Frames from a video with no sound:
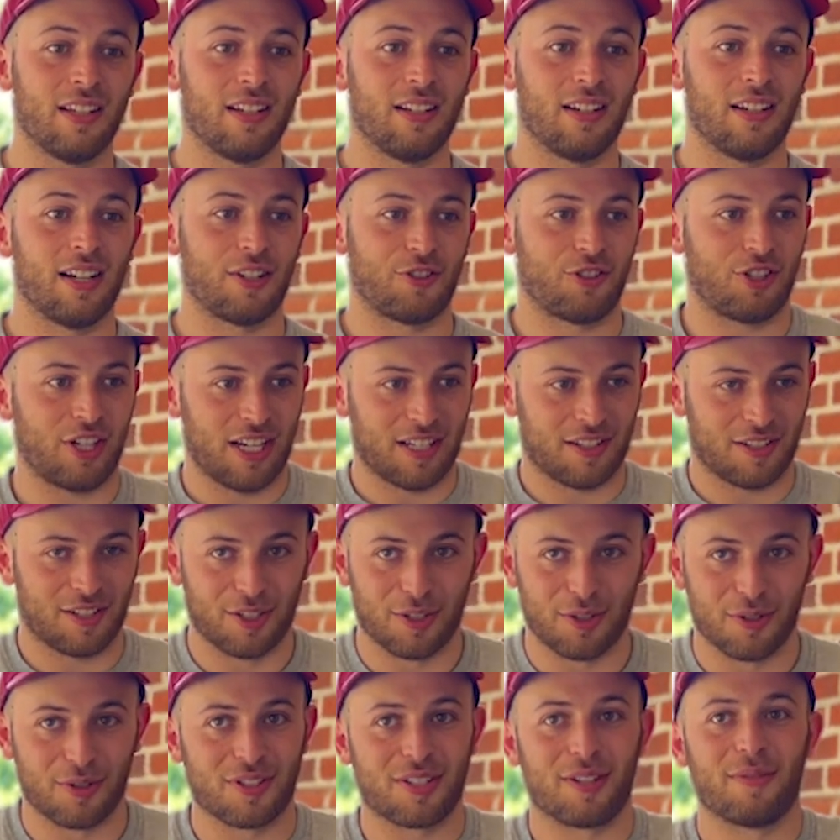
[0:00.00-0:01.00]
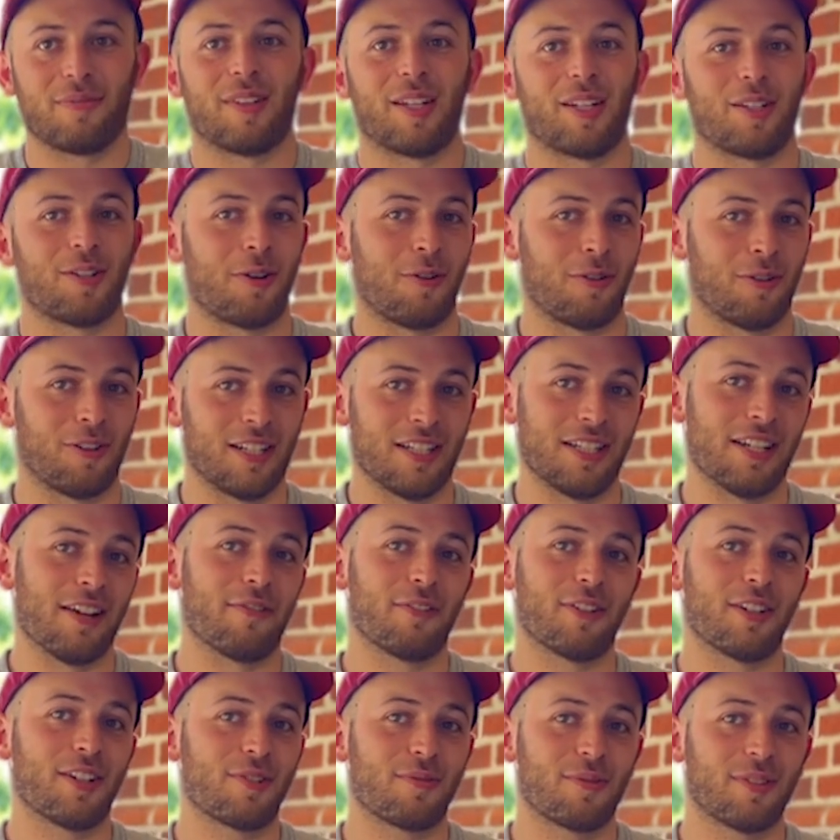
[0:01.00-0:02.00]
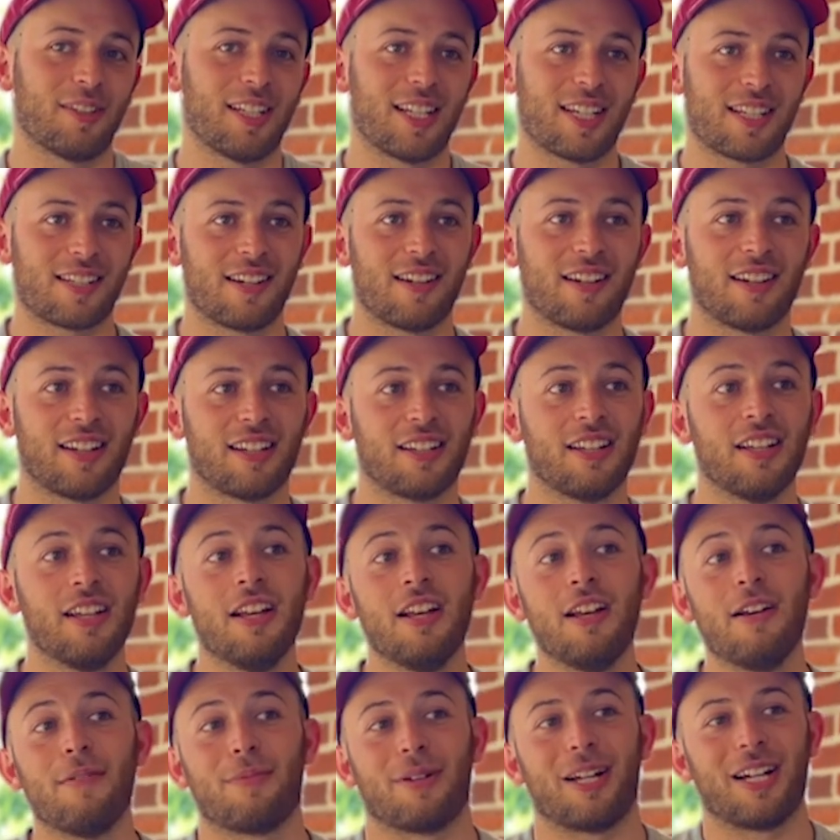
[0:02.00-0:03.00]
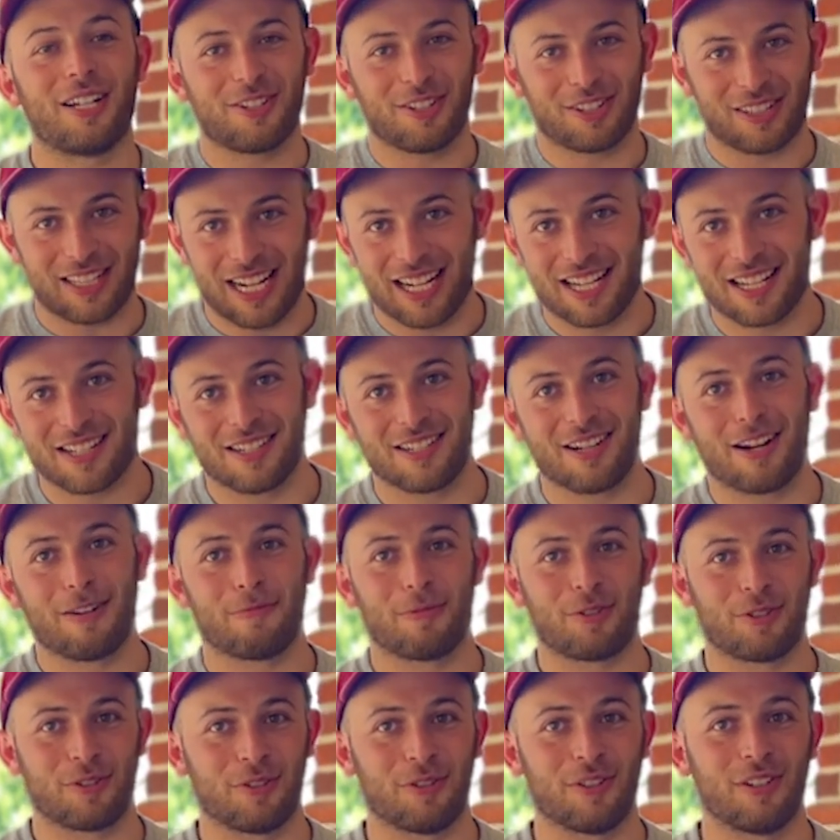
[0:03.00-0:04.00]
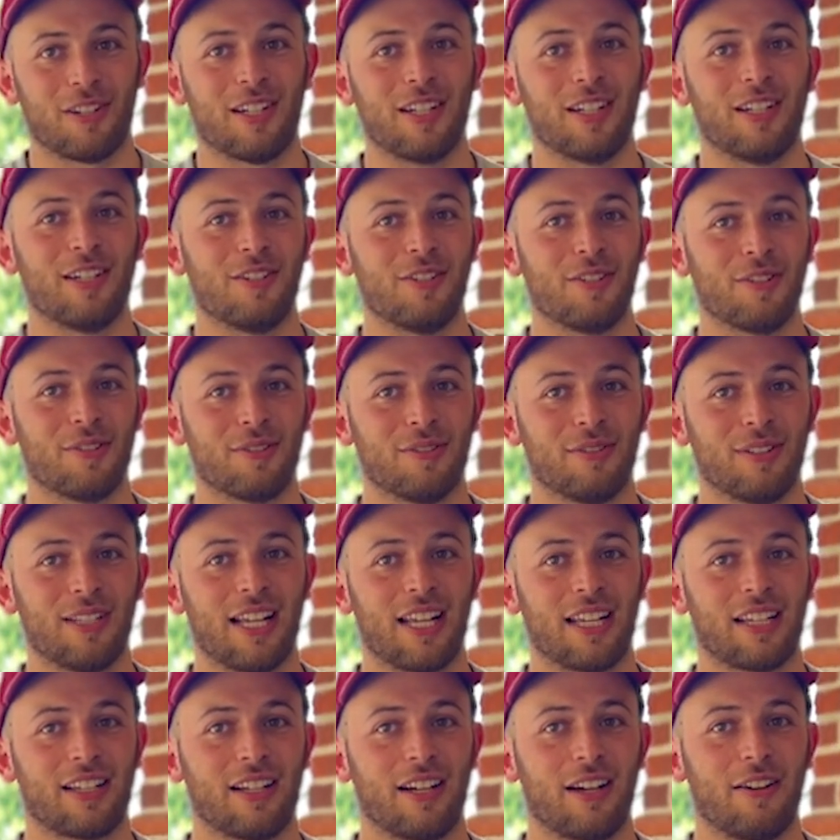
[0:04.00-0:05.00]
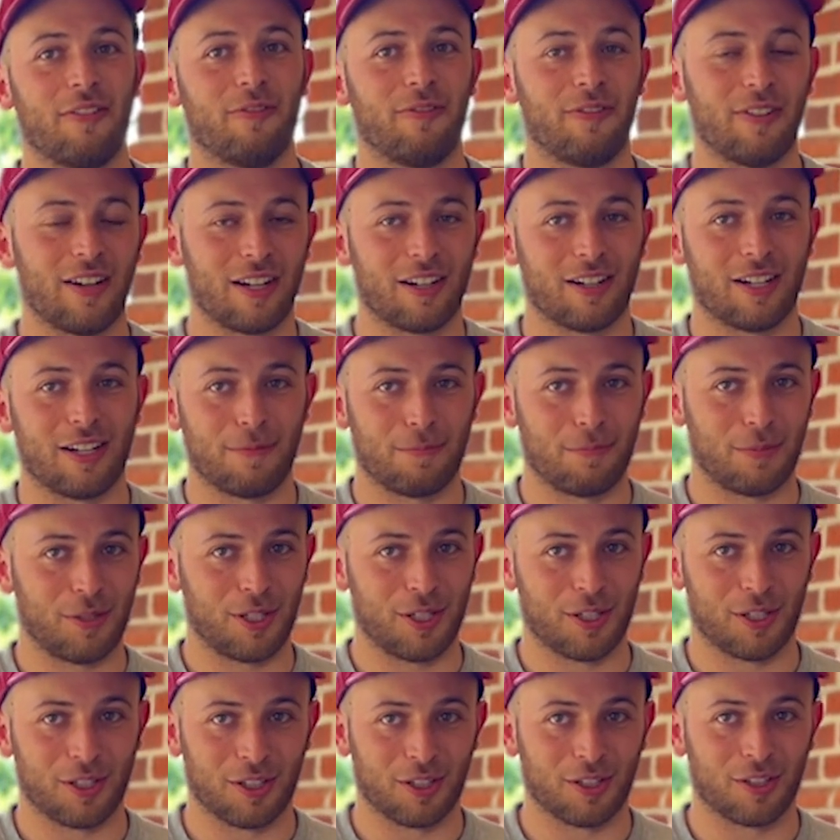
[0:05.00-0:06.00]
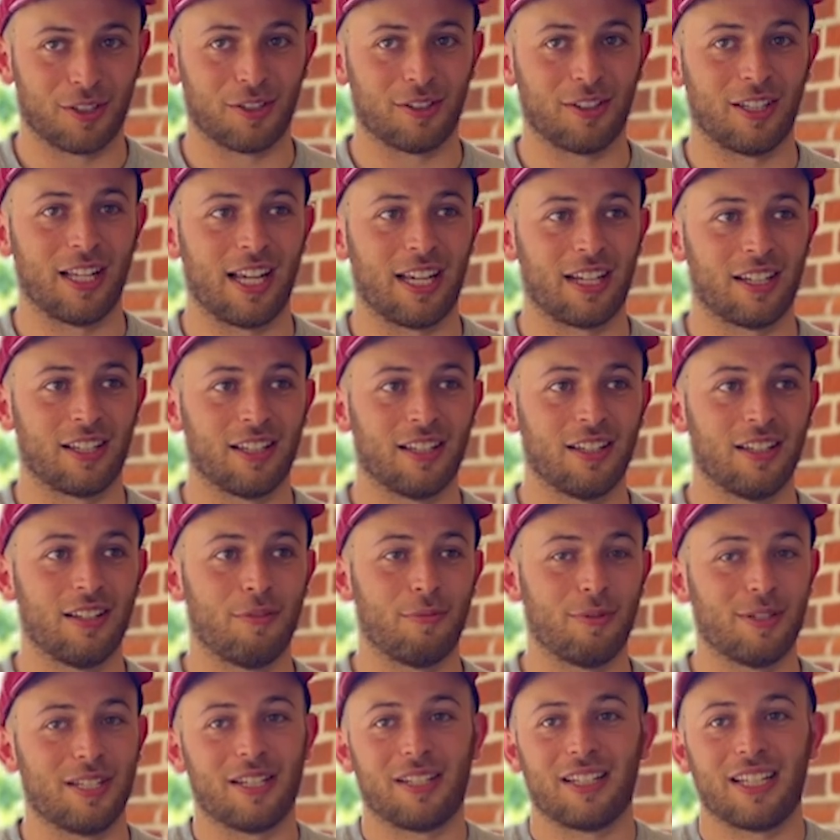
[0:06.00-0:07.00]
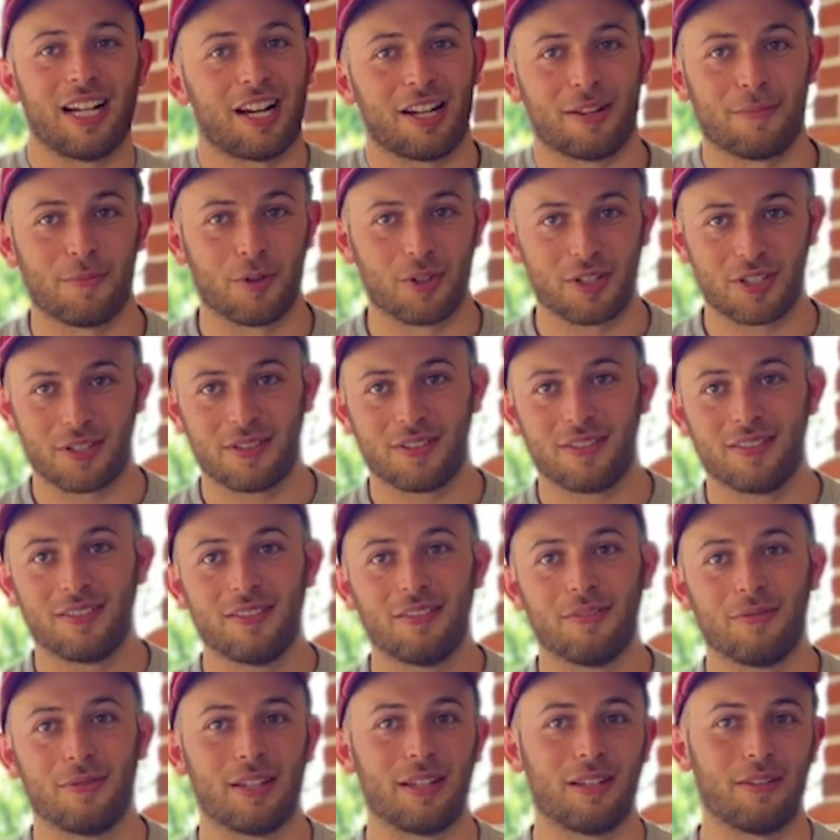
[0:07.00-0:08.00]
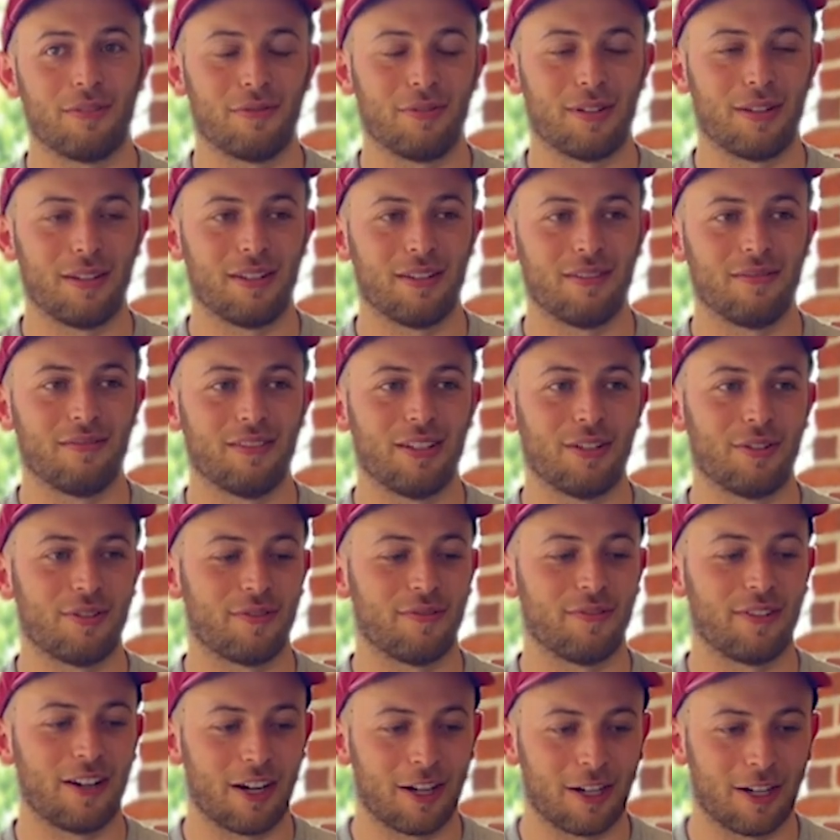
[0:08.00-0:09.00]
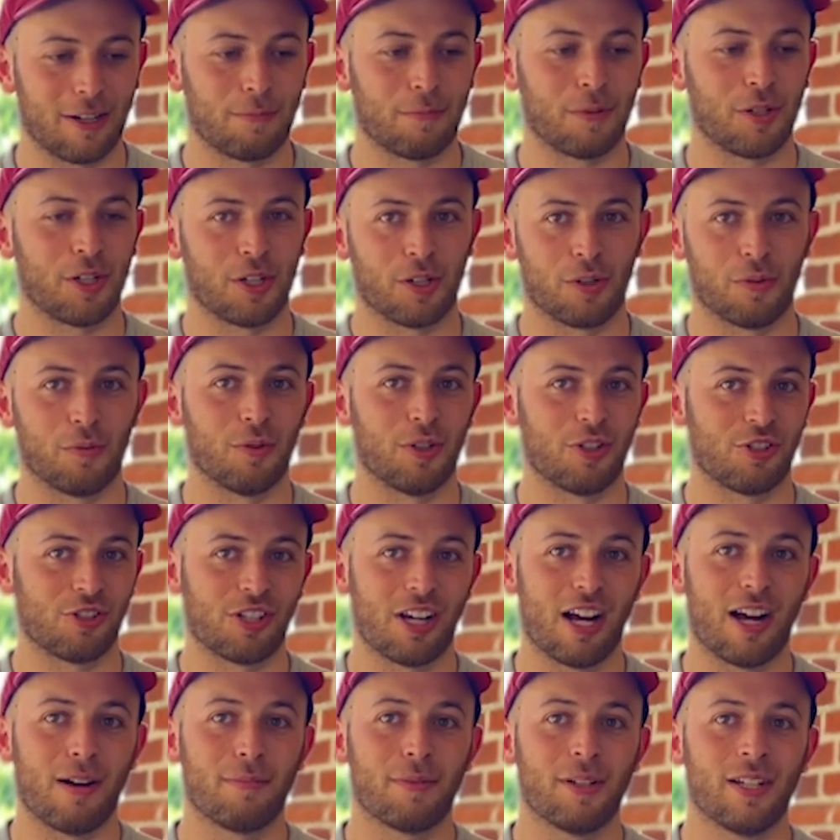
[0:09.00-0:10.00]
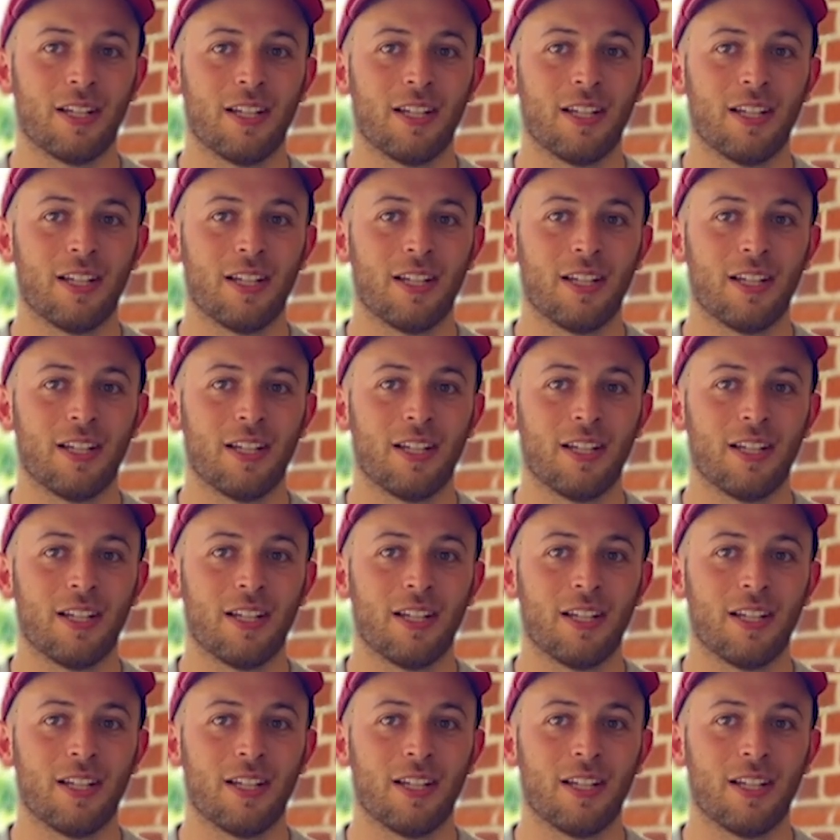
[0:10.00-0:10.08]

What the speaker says: a chance to do something totally different is really exciting. But I took that as an opportunity to do like a very pure, like, we did cutting boards. It was very pure wood shop.